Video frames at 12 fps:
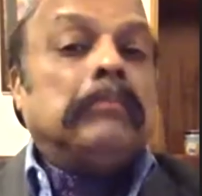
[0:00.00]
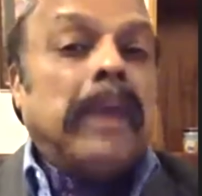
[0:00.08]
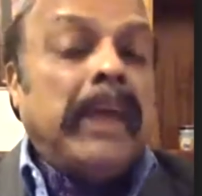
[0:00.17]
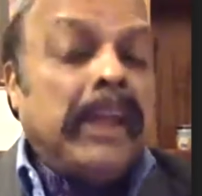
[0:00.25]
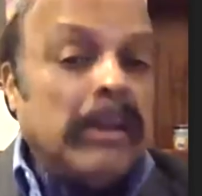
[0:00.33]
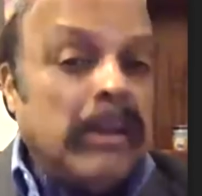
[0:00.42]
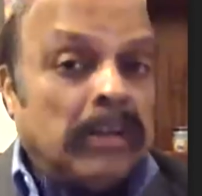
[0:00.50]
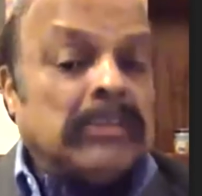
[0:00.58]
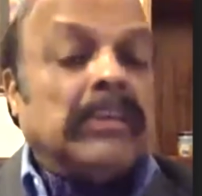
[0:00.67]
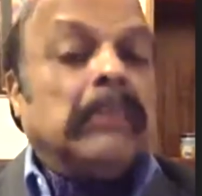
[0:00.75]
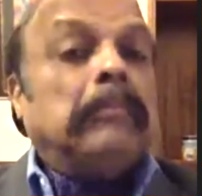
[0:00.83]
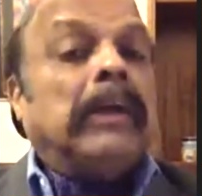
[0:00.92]
may
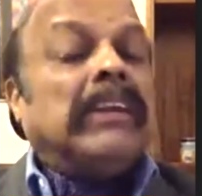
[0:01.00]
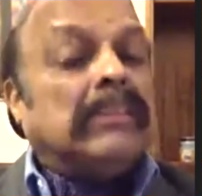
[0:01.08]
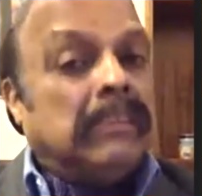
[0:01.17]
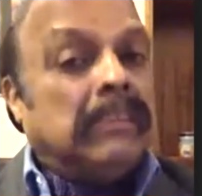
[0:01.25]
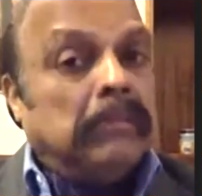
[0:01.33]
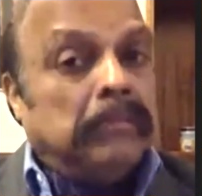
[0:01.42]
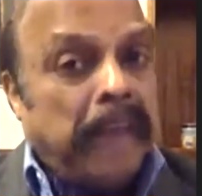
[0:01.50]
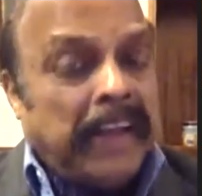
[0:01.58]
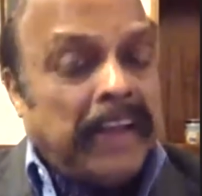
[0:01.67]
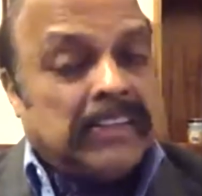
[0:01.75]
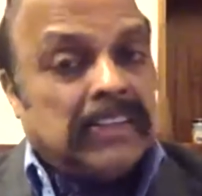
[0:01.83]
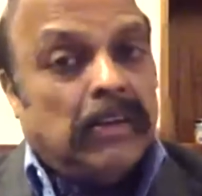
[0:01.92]
not, but
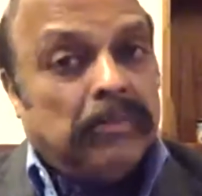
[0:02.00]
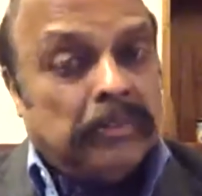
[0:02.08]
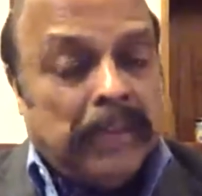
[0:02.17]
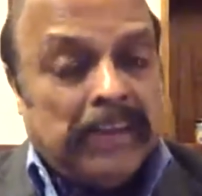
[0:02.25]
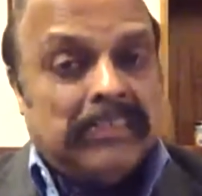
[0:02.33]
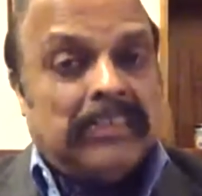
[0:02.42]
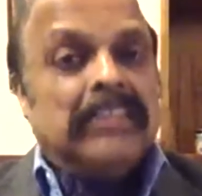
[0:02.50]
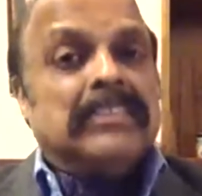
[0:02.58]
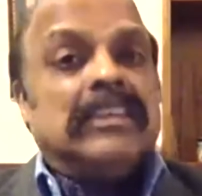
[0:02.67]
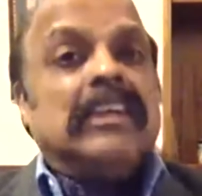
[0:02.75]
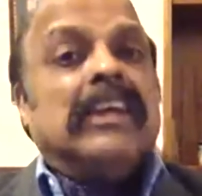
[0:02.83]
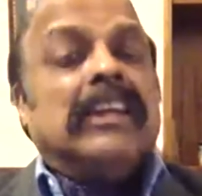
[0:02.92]
fact of the matter
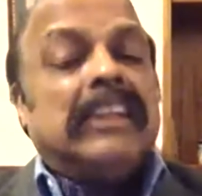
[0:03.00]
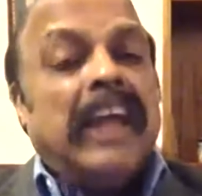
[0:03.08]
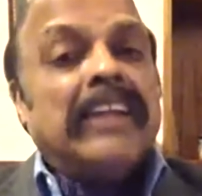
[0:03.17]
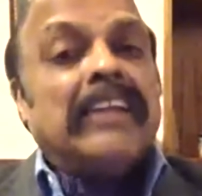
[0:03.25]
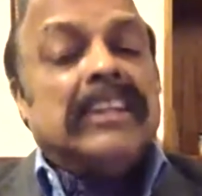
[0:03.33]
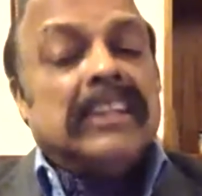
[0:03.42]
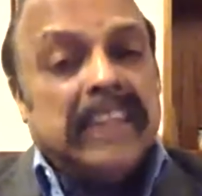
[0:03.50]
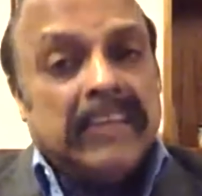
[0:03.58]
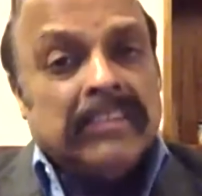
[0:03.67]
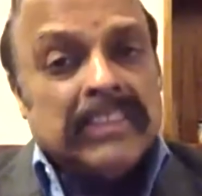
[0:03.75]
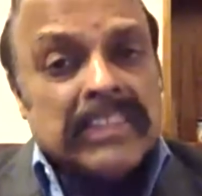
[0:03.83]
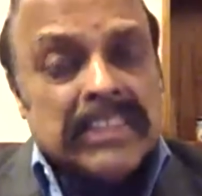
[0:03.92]
is that
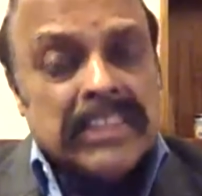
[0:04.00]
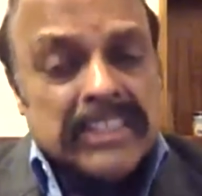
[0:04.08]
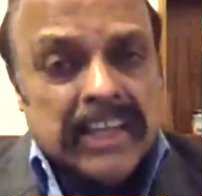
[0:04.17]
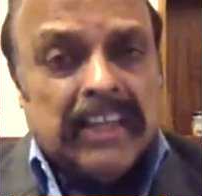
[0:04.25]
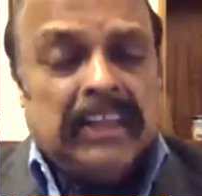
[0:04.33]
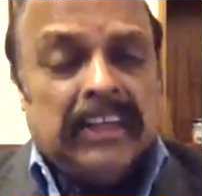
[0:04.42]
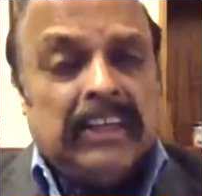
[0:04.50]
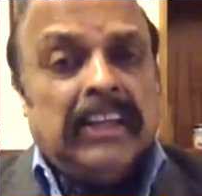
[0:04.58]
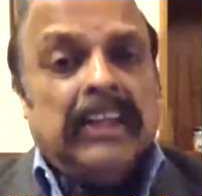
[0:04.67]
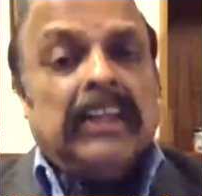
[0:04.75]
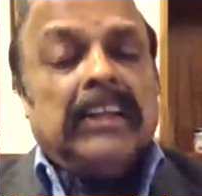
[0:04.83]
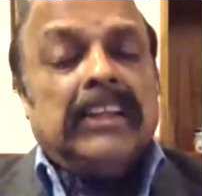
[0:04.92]
they will still
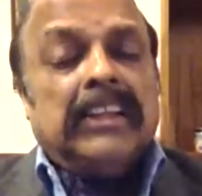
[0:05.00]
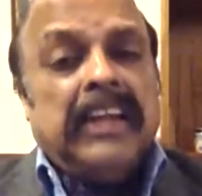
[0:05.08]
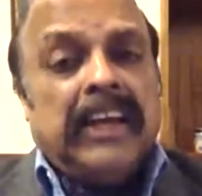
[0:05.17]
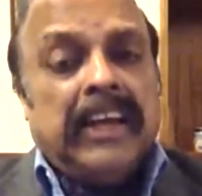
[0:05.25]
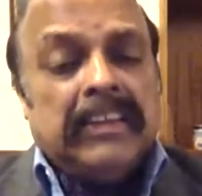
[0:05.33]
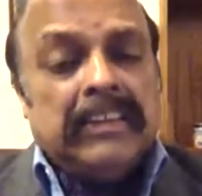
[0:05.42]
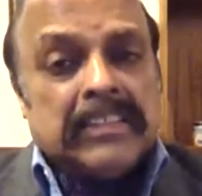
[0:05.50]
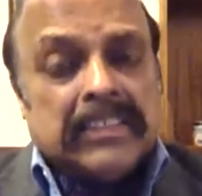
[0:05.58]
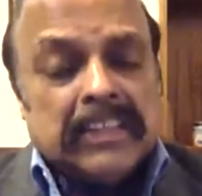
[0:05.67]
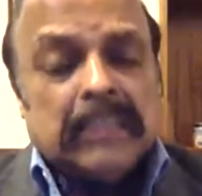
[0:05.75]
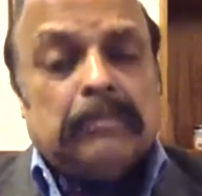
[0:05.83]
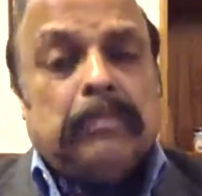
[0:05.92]

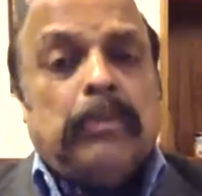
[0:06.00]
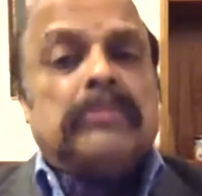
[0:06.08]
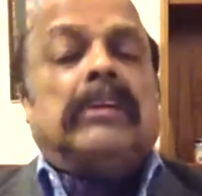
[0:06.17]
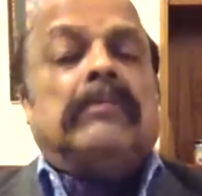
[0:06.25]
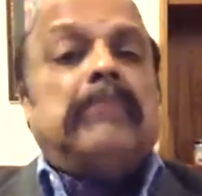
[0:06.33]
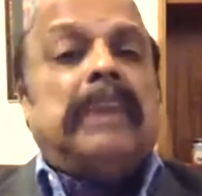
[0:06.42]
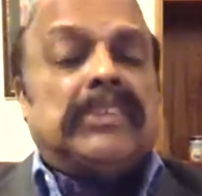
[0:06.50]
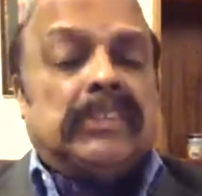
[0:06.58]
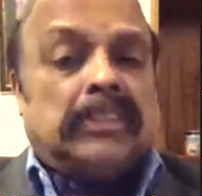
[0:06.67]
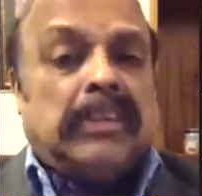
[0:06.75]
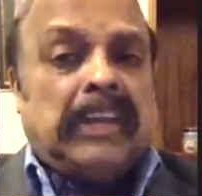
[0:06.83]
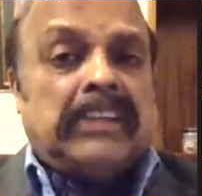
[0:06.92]
pose a
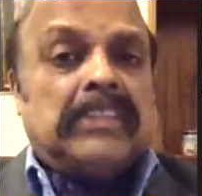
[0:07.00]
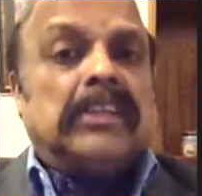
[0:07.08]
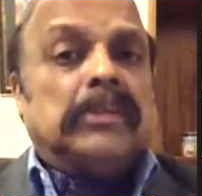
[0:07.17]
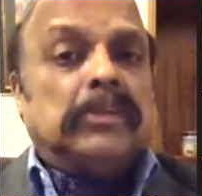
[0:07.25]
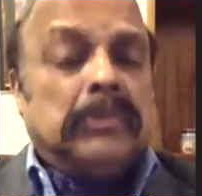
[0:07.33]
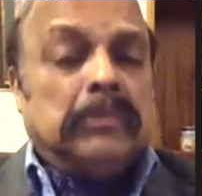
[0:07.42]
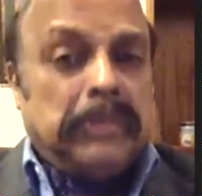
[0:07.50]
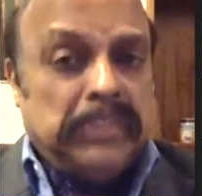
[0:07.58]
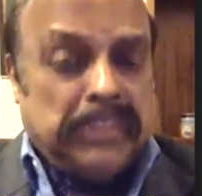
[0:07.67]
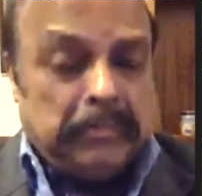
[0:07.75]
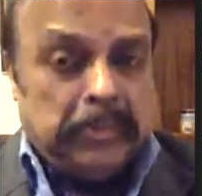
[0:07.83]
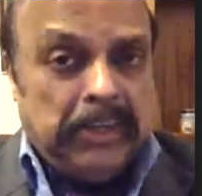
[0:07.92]
major threat to the
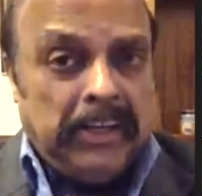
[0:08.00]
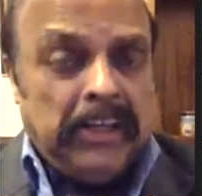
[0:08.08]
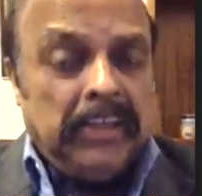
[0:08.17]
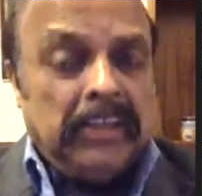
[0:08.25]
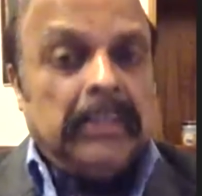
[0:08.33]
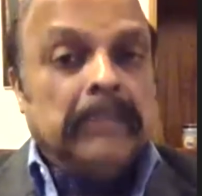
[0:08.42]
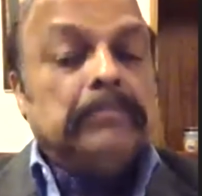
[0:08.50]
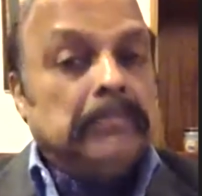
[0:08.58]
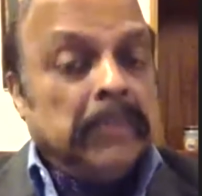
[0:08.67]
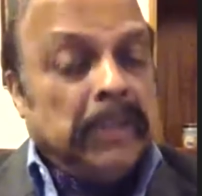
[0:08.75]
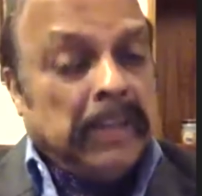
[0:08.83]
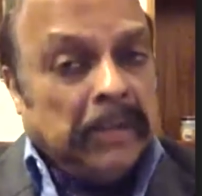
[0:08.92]
BJP,
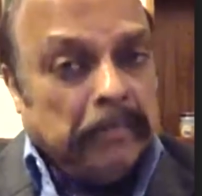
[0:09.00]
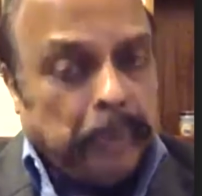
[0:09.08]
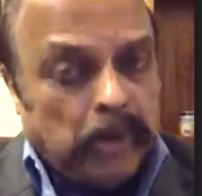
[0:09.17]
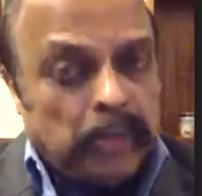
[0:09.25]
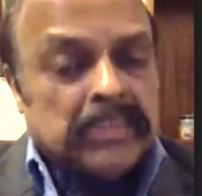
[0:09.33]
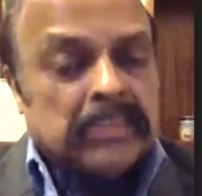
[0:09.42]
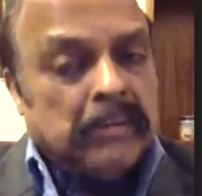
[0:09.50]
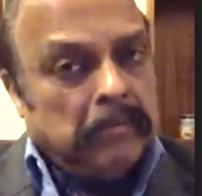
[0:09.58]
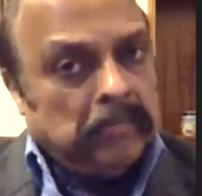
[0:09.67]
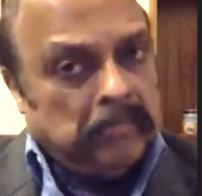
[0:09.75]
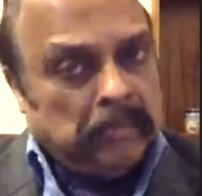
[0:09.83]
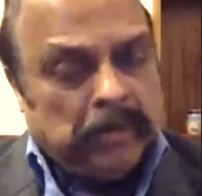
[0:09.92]
because
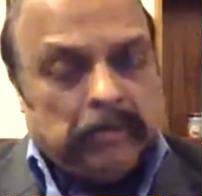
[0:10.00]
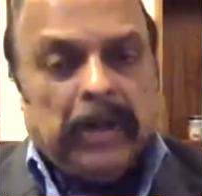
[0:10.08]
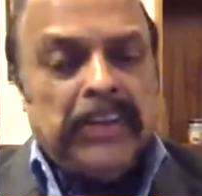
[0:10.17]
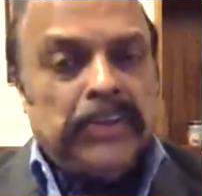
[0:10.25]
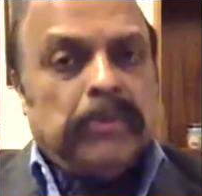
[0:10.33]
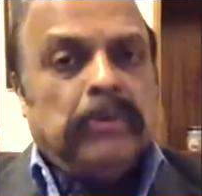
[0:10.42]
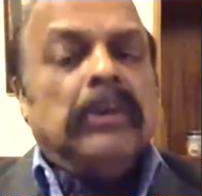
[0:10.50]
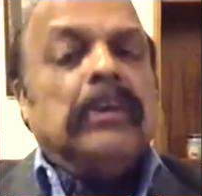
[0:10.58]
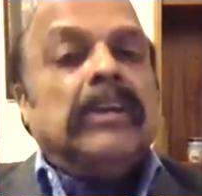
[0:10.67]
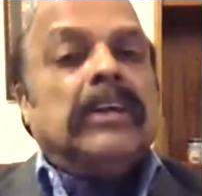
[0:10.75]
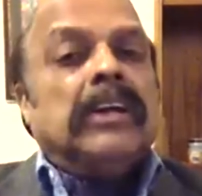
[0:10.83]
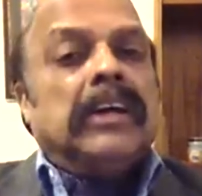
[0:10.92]
mind
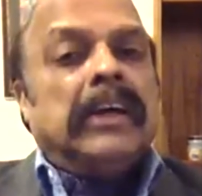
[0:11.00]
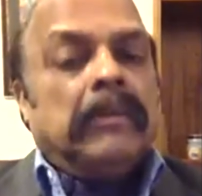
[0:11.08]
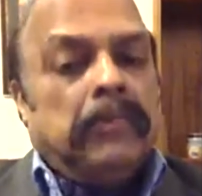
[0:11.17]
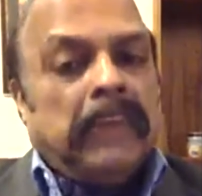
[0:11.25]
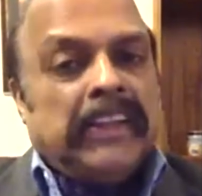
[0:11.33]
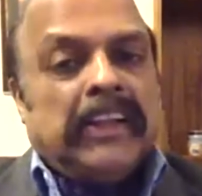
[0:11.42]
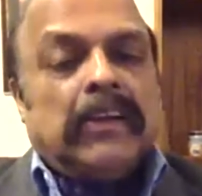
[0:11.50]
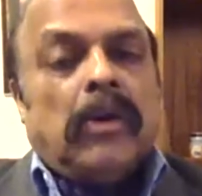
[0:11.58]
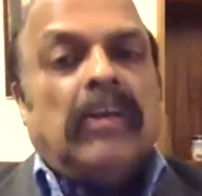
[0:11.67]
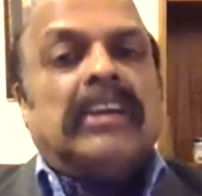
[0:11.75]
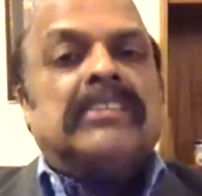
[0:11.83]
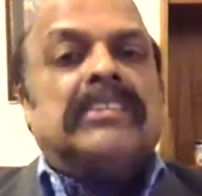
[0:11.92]
you, whether
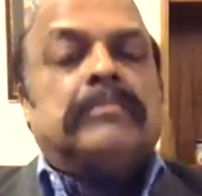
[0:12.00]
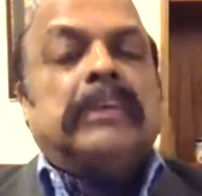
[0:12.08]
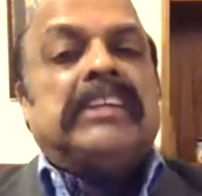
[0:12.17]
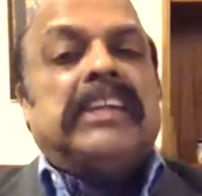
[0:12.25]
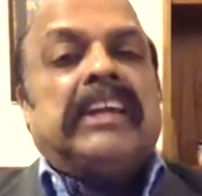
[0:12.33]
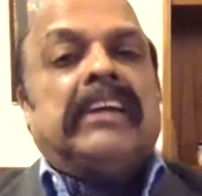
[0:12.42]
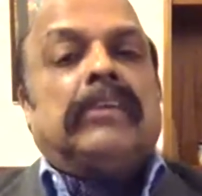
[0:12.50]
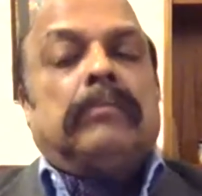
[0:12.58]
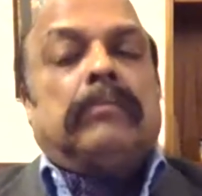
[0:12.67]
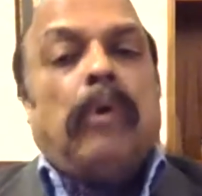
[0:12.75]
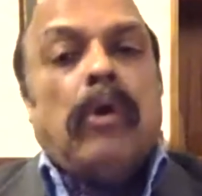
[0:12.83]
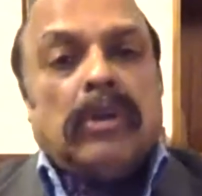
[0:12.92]
Congress has been taken
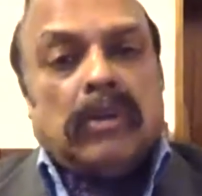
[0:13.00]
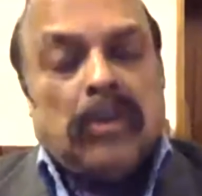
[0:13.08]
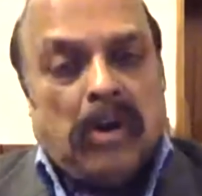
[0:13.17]
on board or